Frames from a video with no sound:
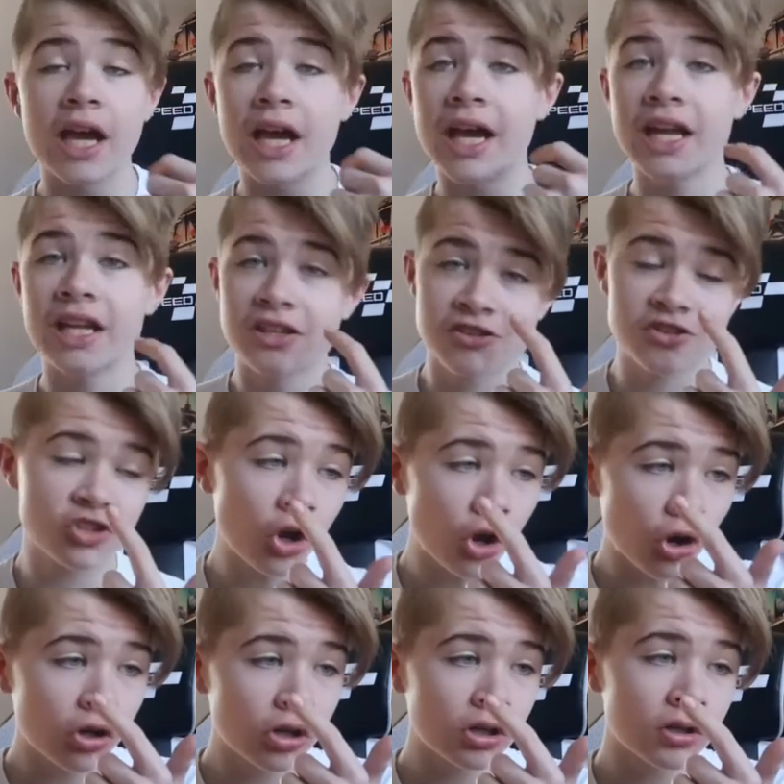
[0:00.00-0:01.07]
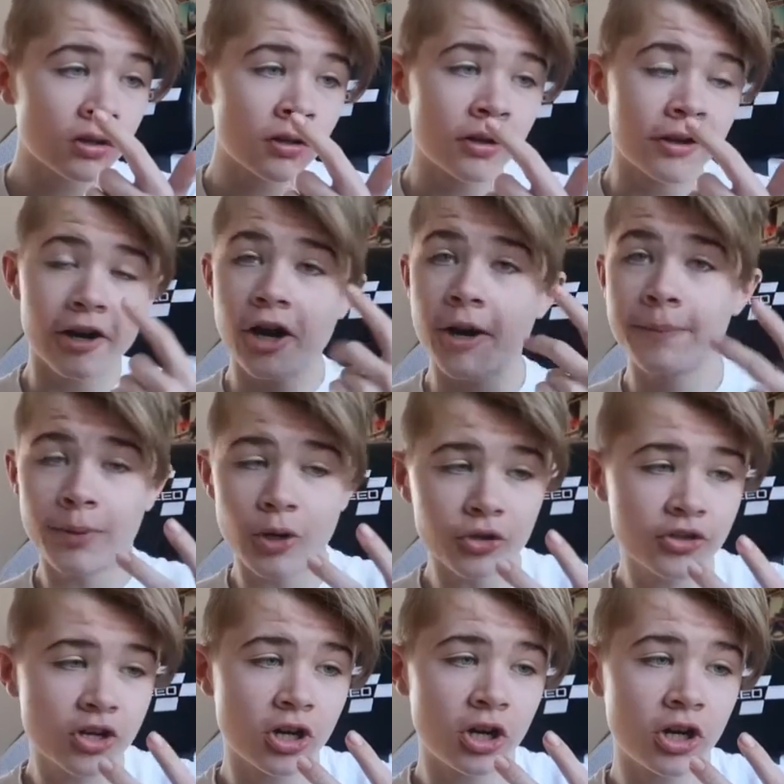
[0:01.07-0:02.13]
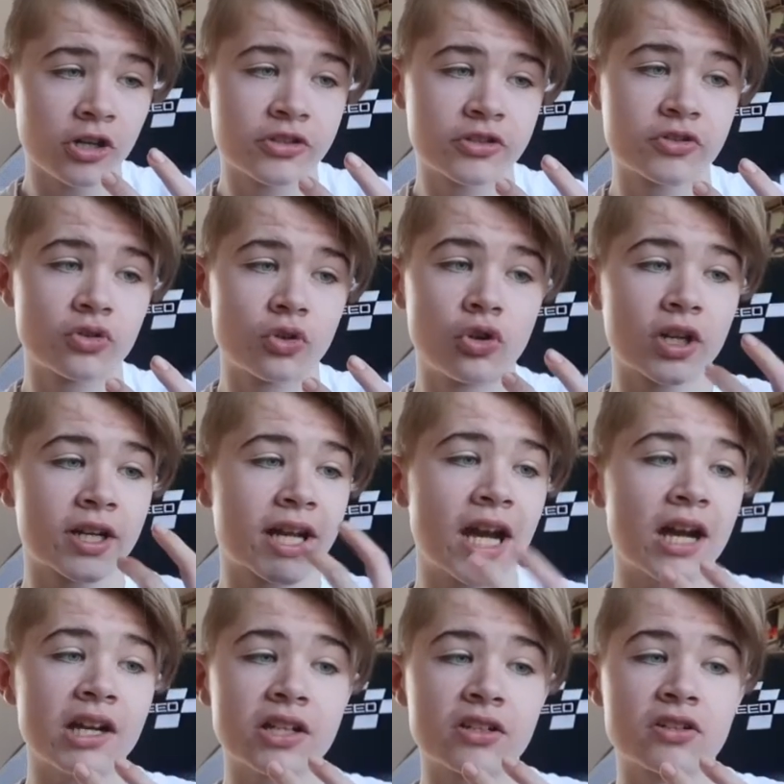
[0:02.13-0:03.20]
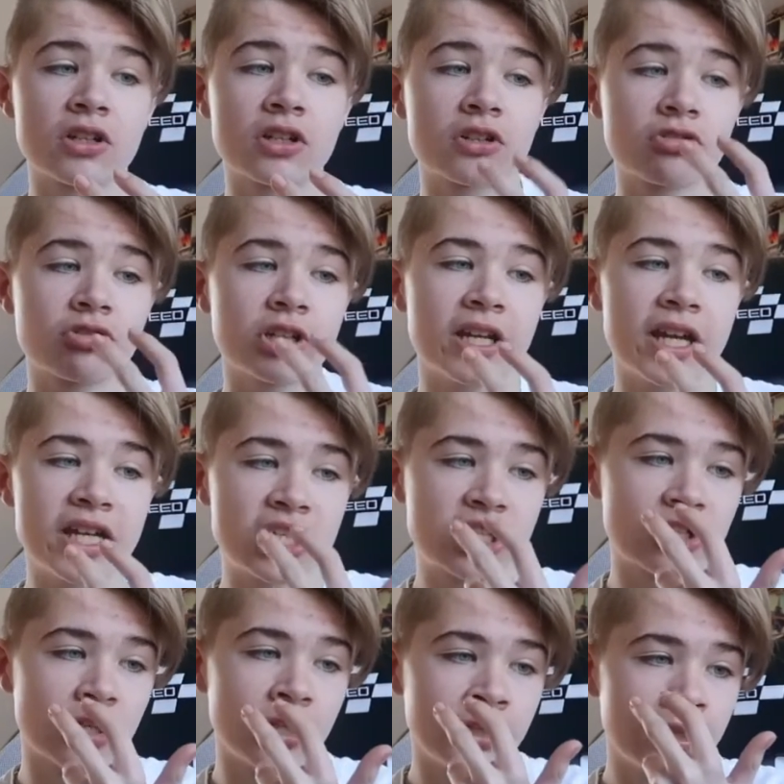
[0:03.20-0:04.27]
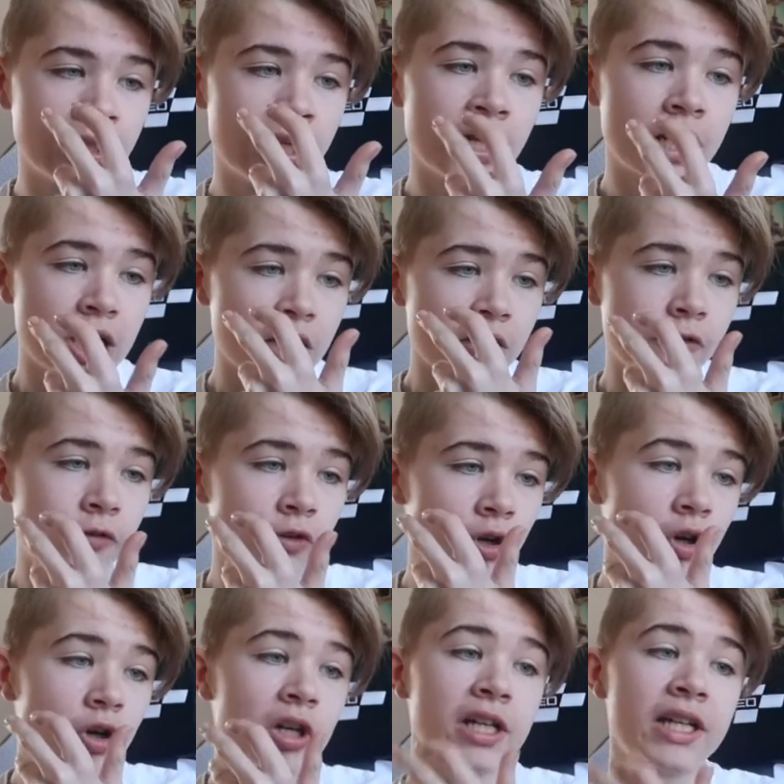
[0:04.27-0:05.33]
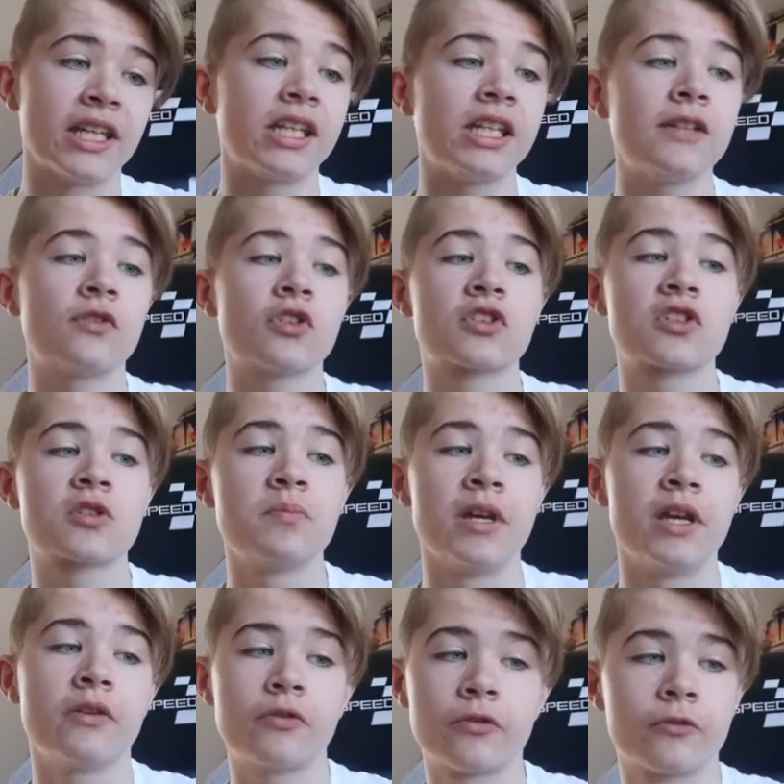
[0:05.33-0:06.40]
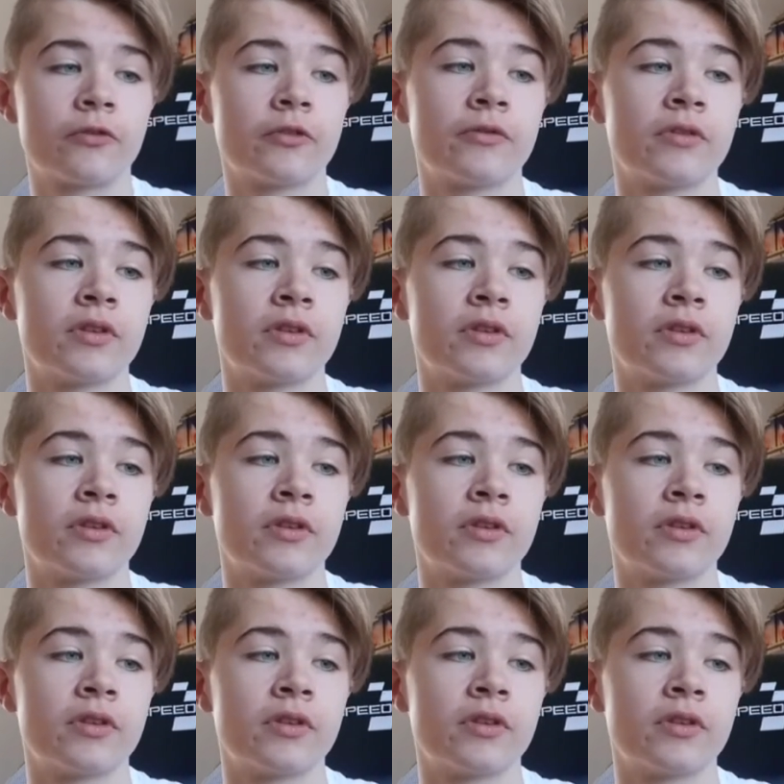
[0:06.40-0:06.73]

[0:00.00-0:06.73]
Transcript: a song, a podcast, or a character creation for Eva Smith